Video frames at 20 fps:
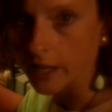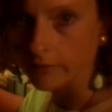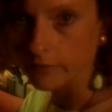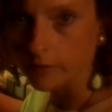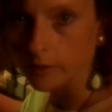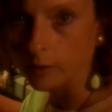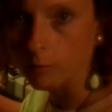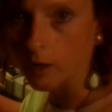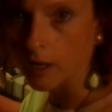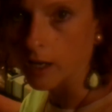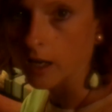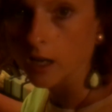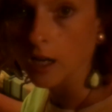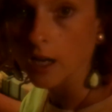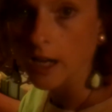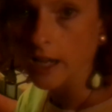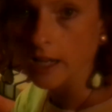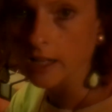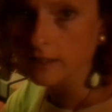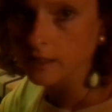
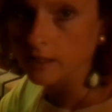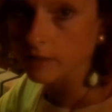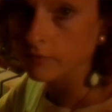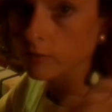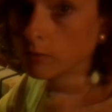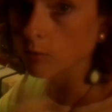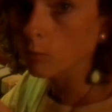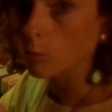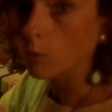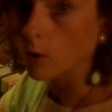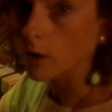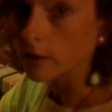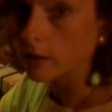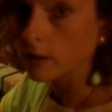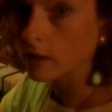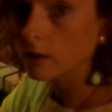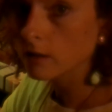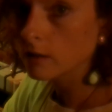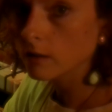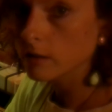everywhere except for
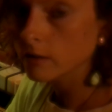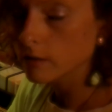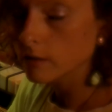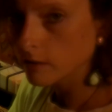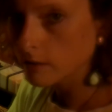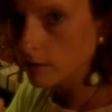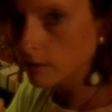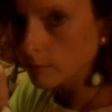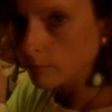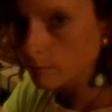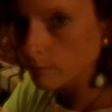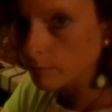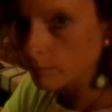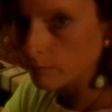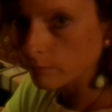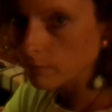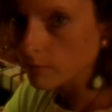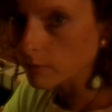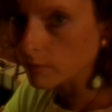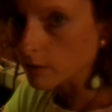one
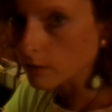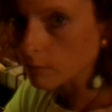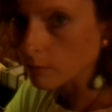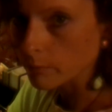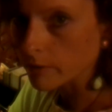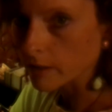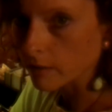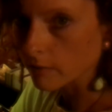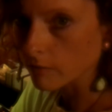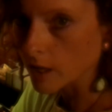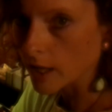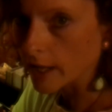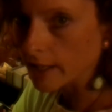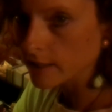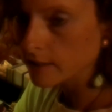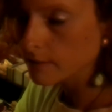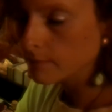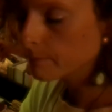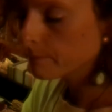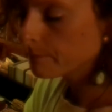little bit of
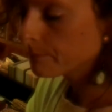light.